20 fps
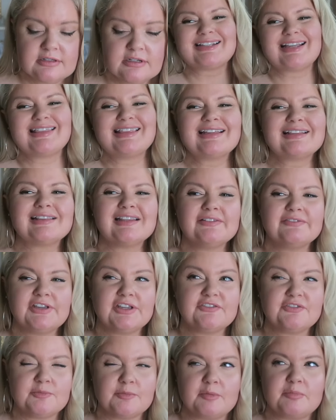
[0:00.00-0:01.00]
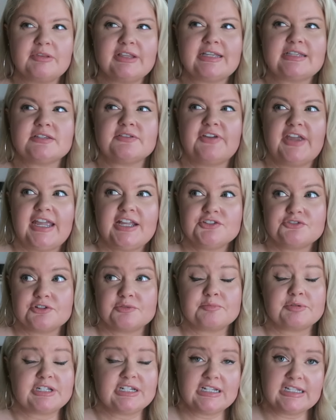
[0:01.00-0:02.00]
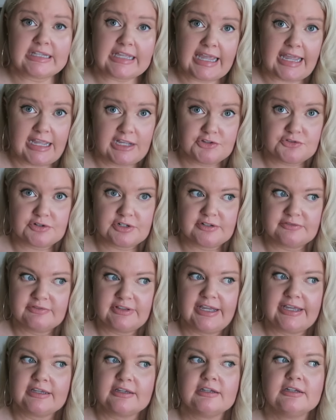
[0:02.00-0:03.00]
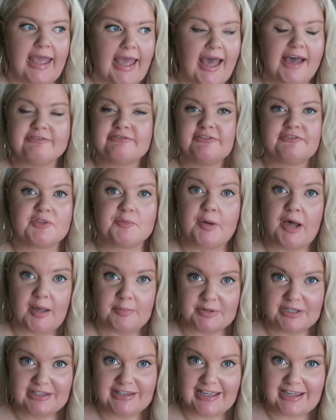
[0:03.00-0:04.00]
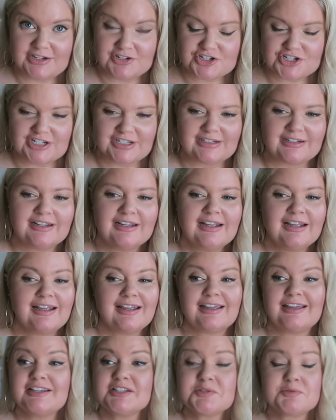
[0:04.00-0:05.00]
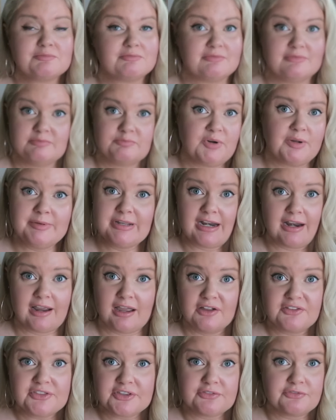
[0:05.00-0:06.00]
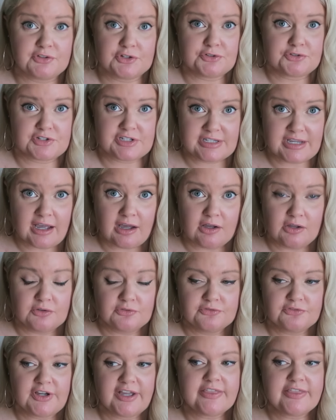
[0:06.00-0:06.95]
Because I think living from a place of hatred, particularly hatred of like half of the population, is probably not healthy for yourself.